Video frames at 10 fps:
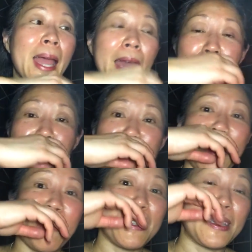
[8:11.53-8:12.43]
And I better
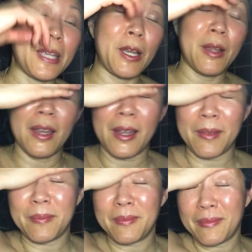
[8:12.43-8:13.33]
stop this in
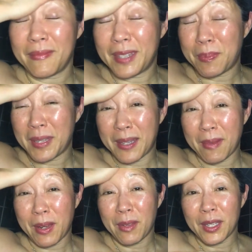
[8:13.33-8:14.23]
uh, this because
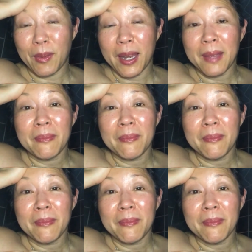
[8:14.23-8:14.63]
I'm getting really sweaty.